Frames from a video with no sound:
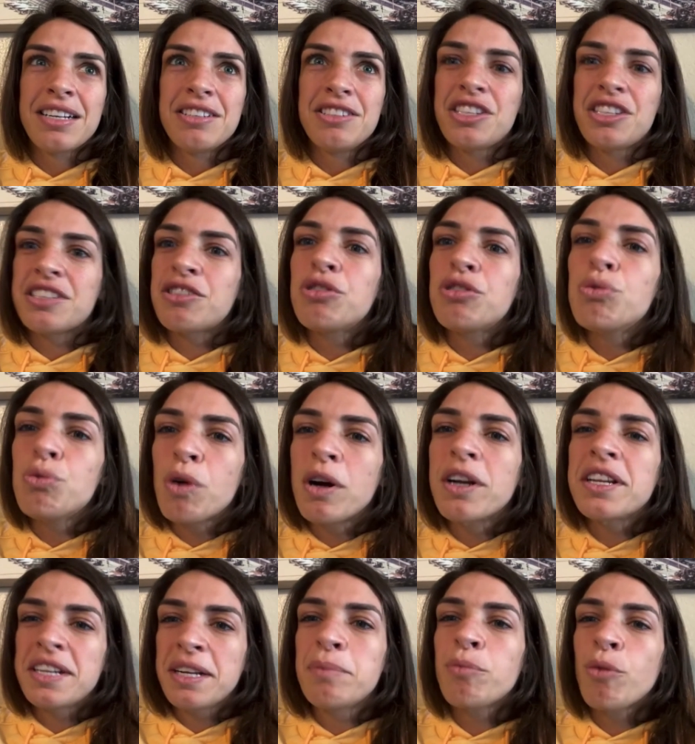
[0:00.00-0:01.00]
just who
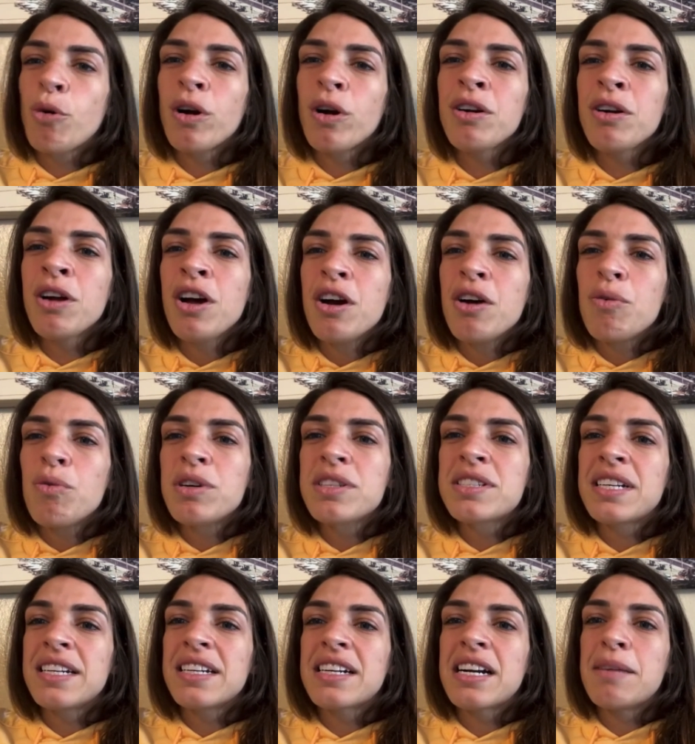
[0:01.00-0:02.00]
wanted it more was
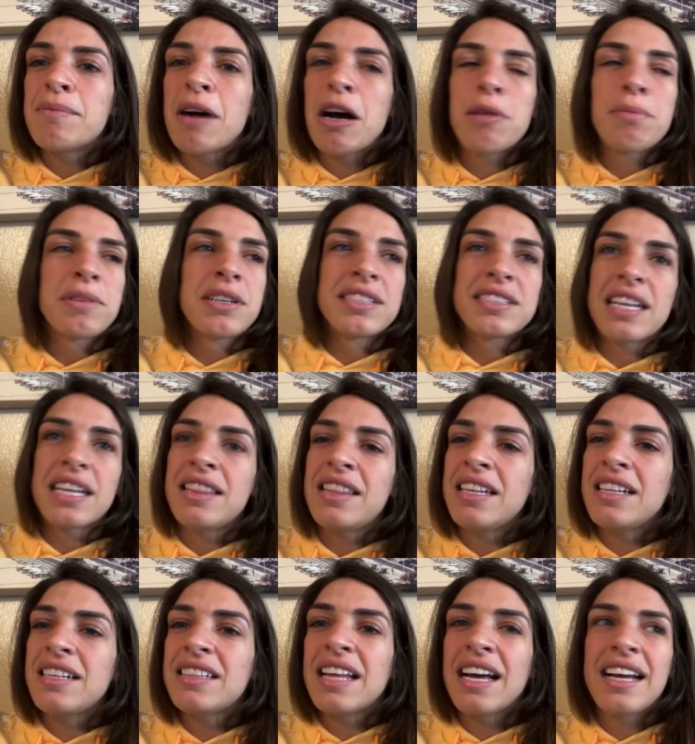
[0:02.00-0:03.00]
gonna come out because I
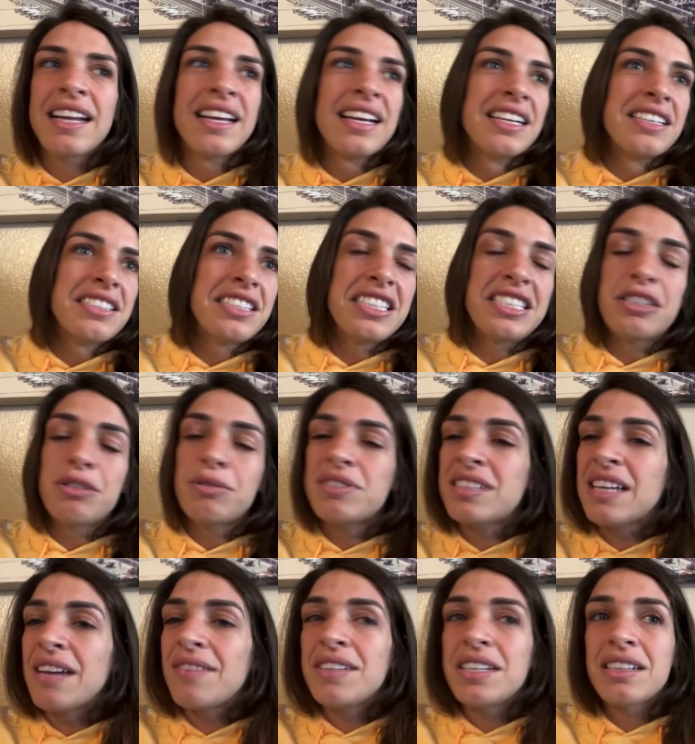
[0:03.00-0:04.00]
think that Tecia was
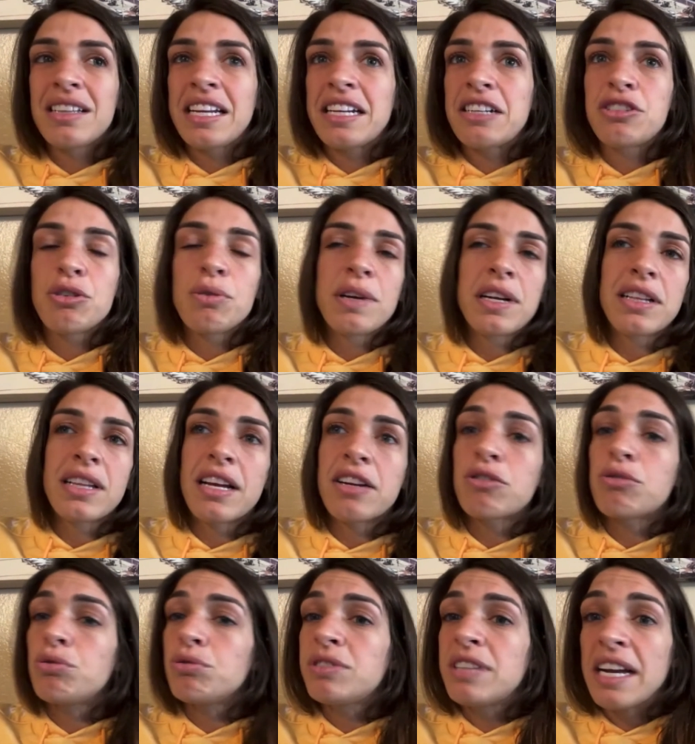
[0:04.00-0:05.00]
having like showing a lot of
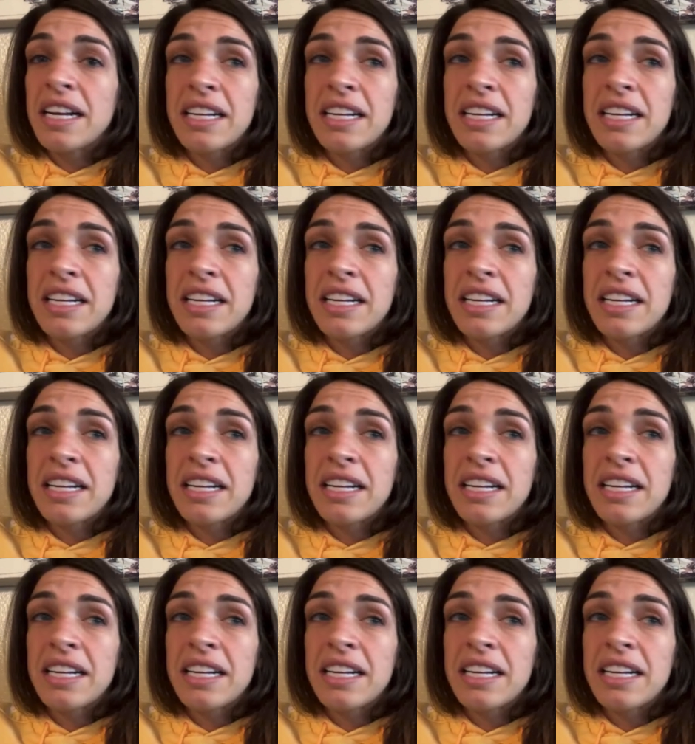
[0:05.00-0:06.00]
cool techniques.
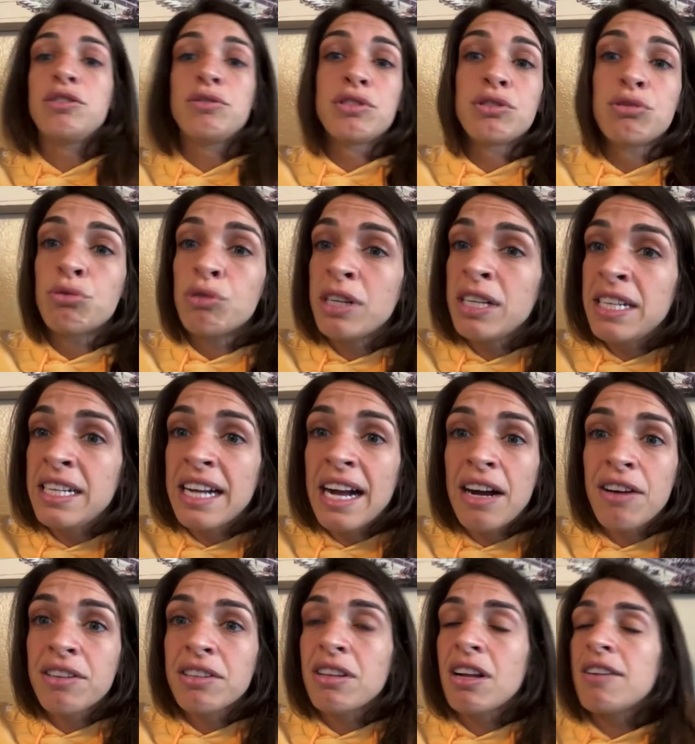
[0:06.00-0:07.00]
Uh, she was greeting
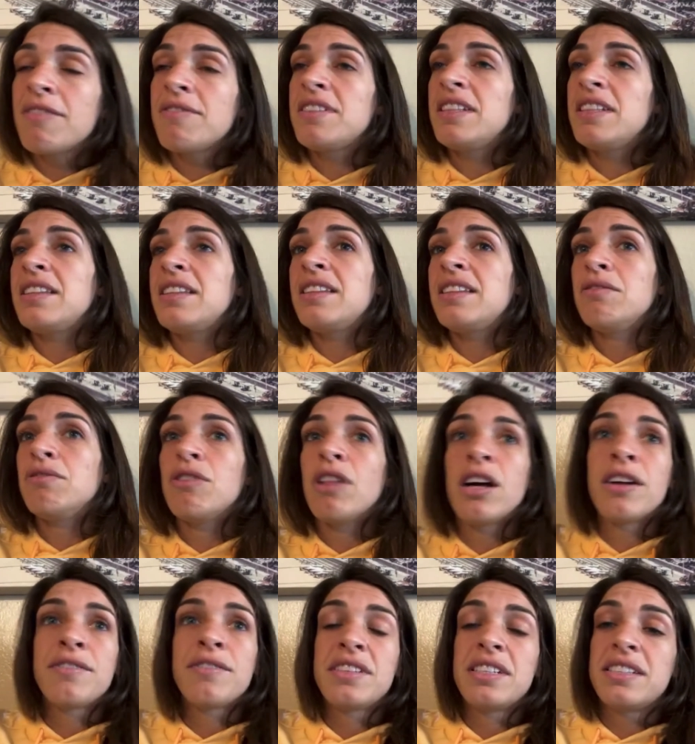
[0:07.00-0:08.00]
out a lot of the
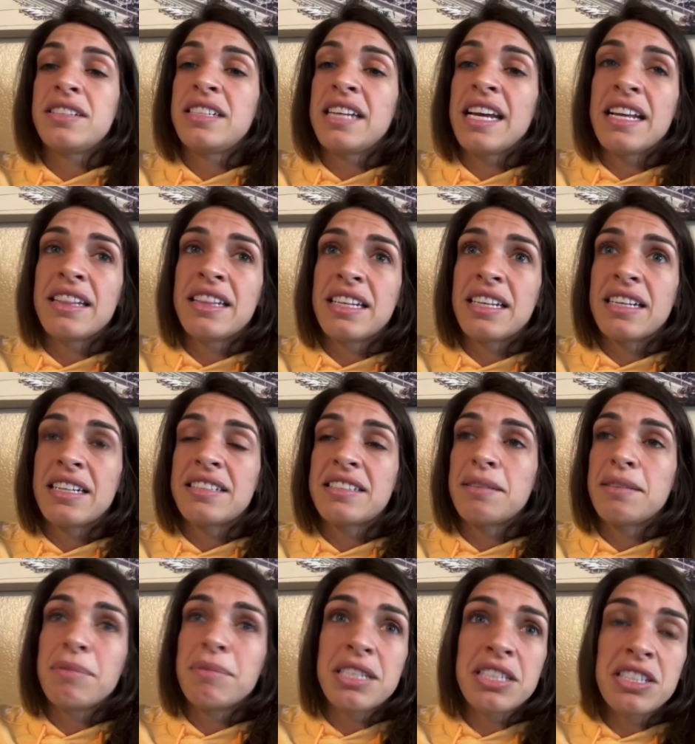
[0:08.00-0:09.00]
lot of the t- the
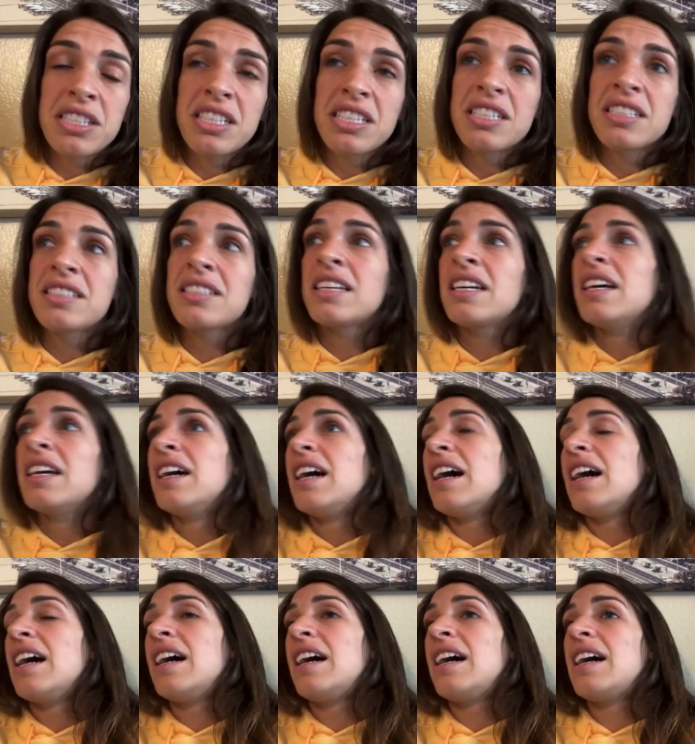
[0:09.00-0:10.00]
submissions.
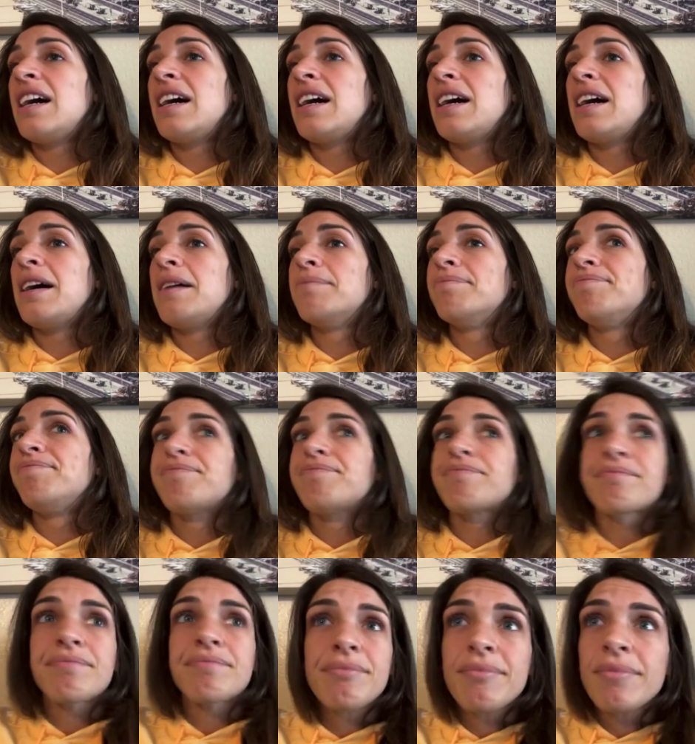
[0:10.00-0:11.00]
Um,
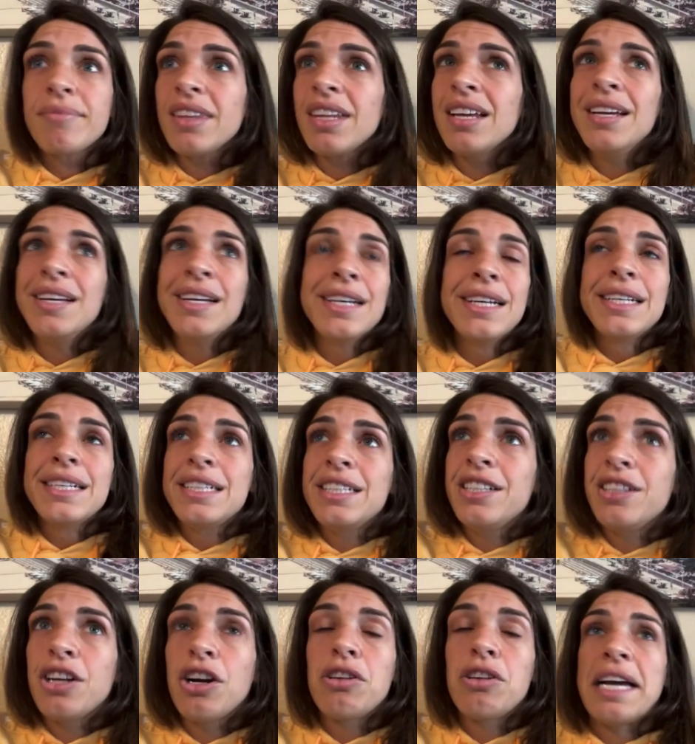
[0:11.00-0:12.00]

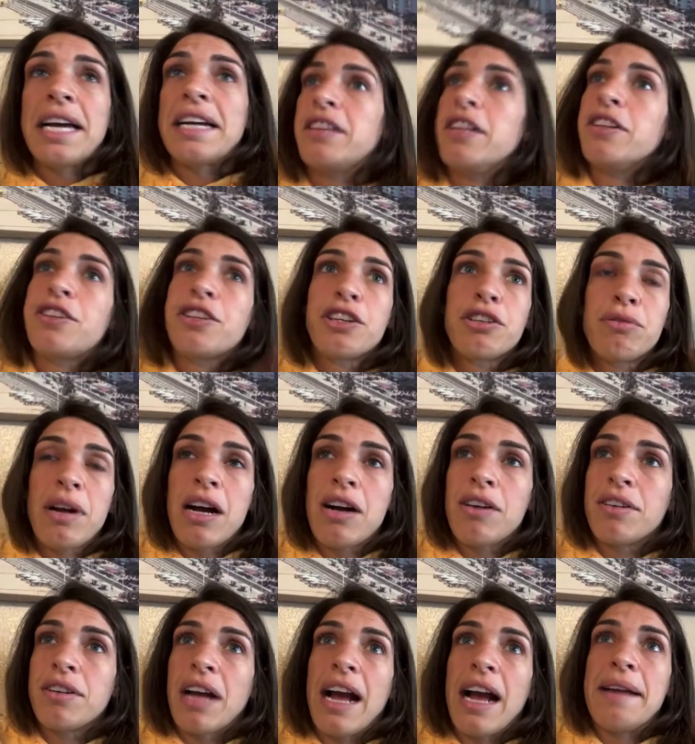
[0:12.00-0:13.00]
you know, like the third
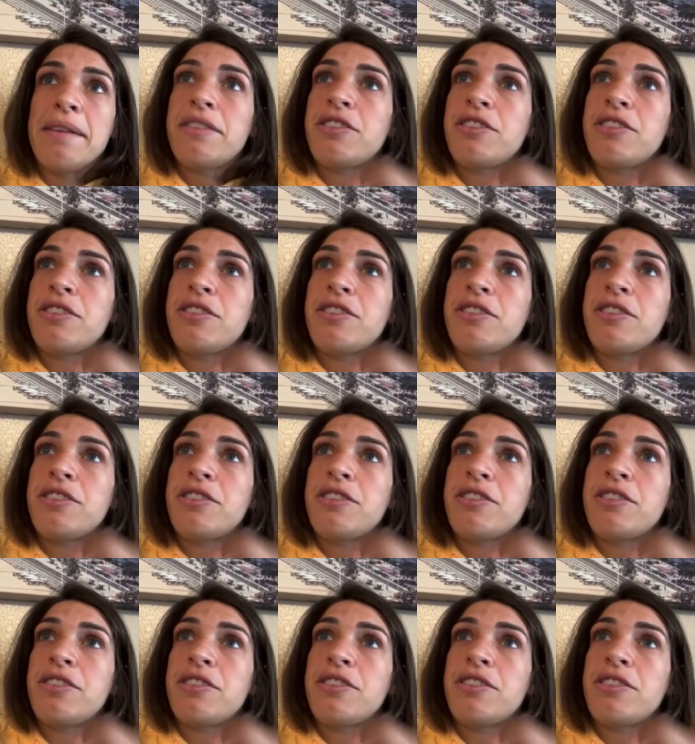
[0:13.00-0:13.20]
round, I